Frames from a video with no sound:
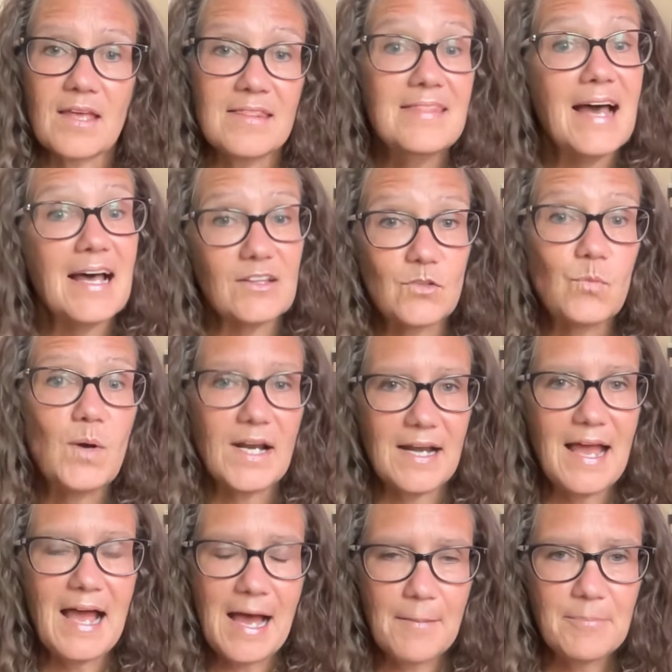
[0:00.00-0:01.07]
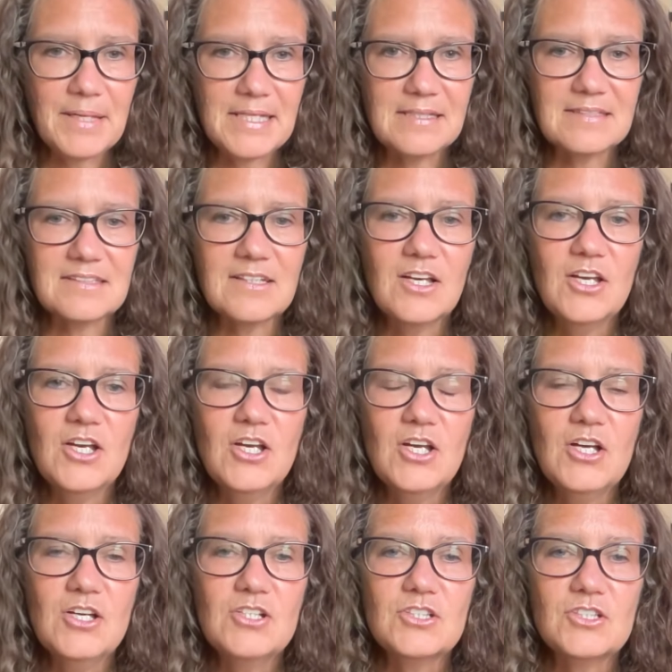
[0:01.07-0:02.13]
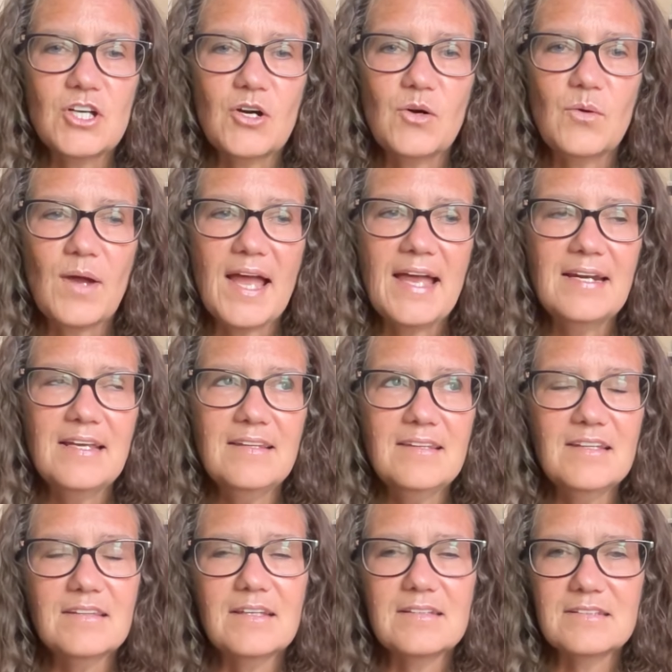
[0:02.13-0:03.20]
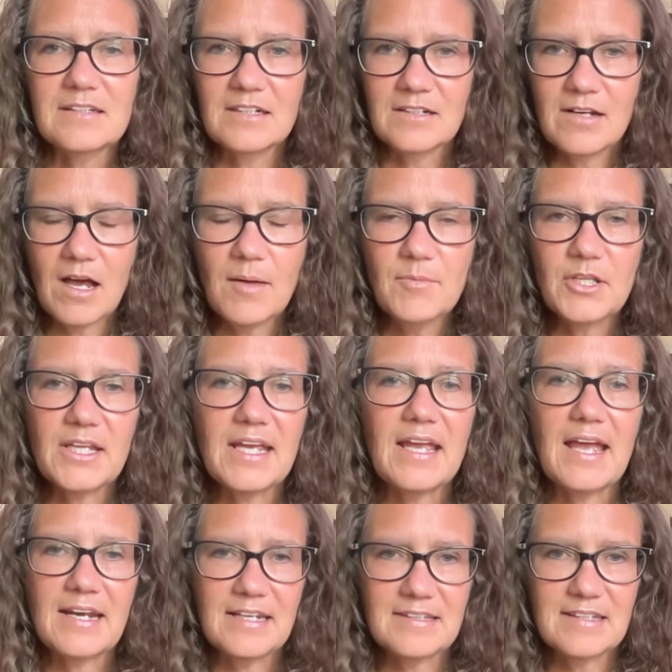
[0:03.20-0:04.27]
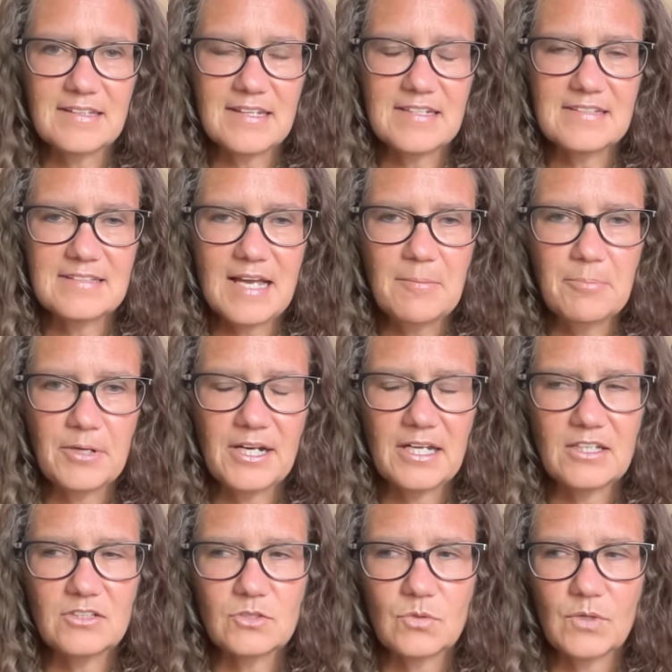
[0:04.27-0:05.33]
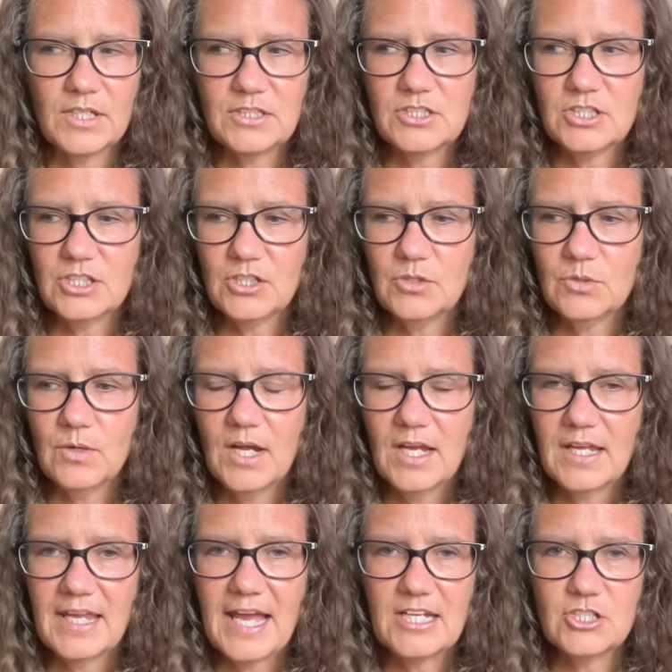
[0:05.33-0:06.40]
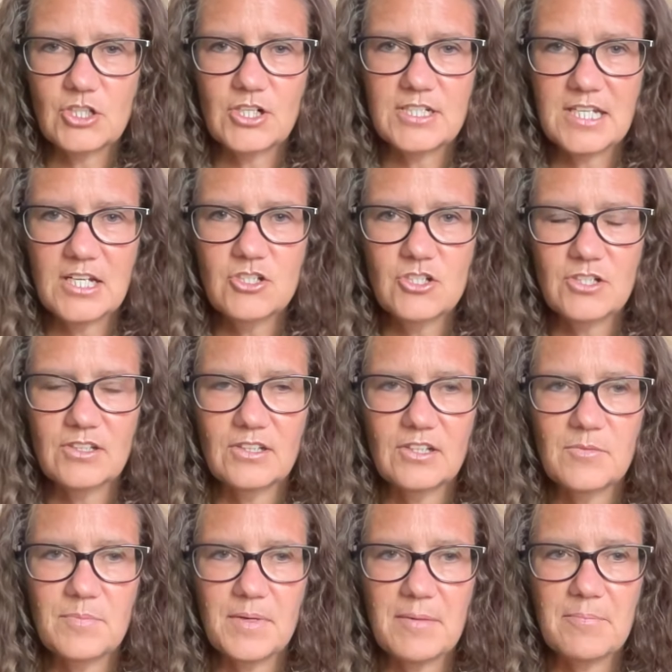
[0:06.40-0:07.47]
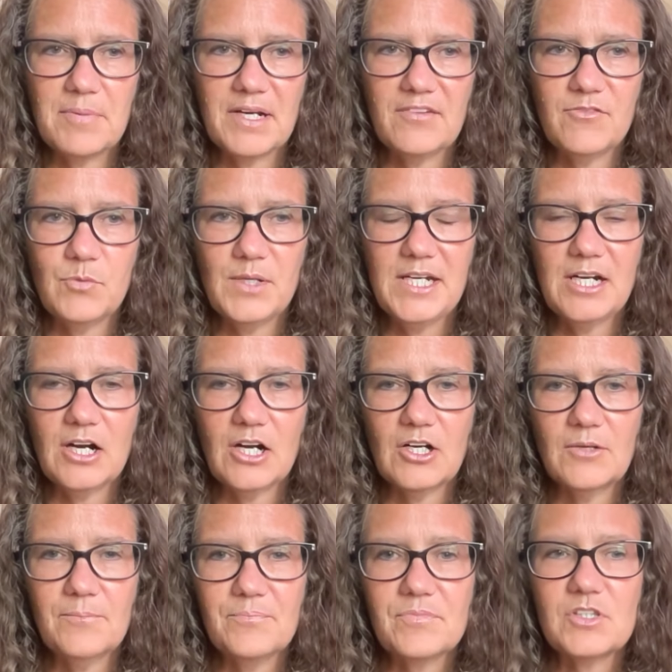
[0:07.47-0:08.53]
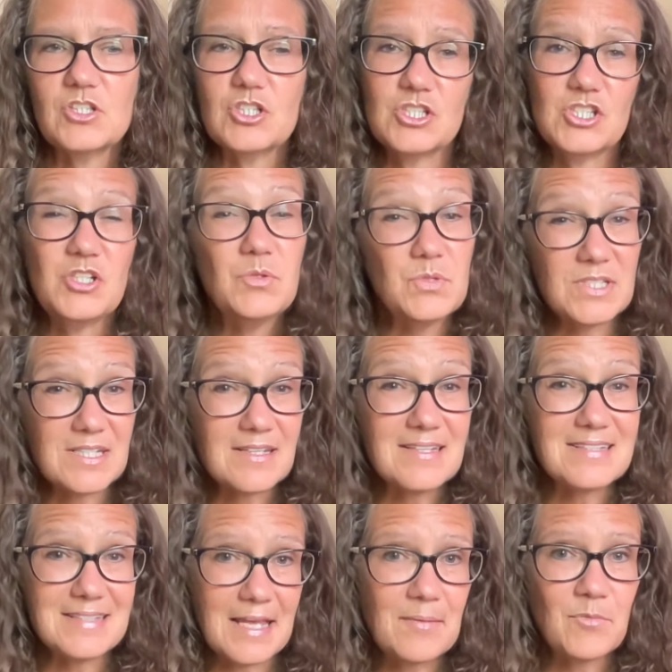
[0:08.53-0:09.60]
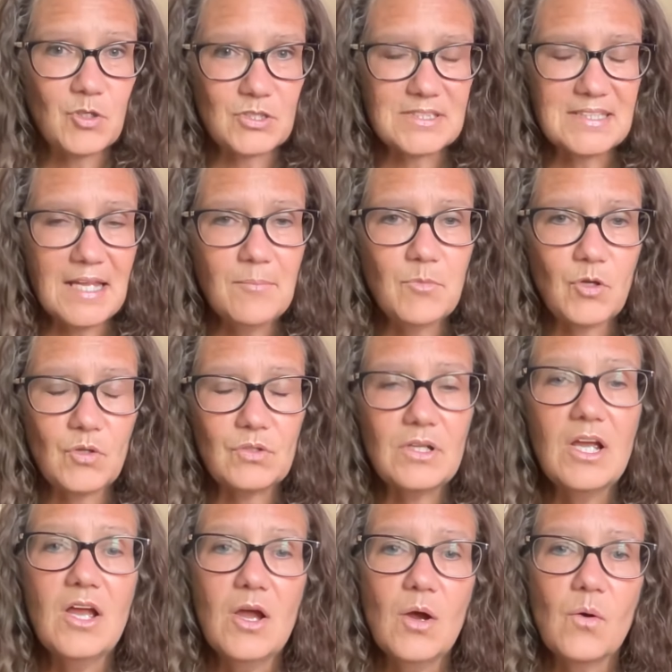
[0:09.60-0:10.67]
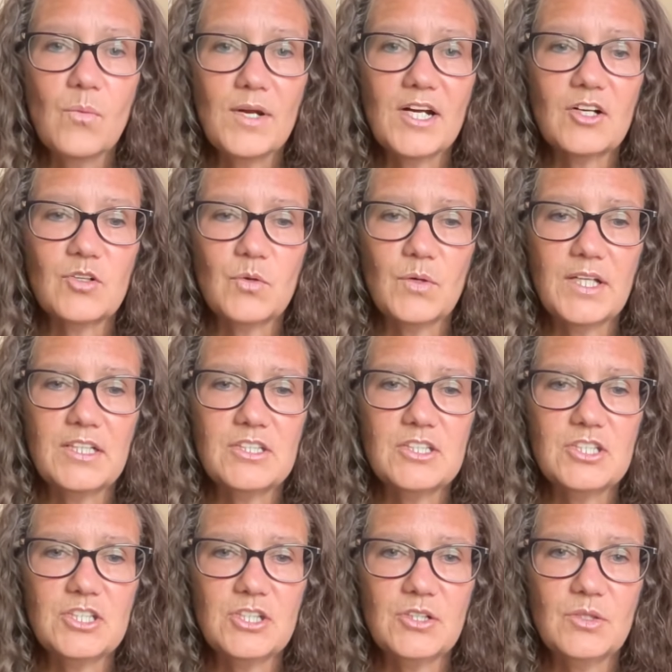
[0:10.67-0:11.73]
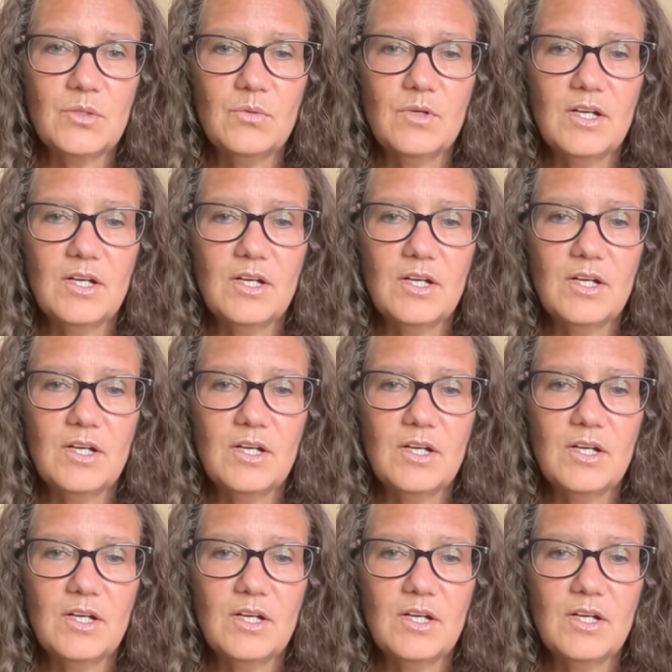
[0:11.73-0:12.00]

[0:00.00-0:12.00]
that's what happens. So anything that's an anomaly, anything that's separate is going to catch our attention a little bit. But if we are just used to the same old, we are going to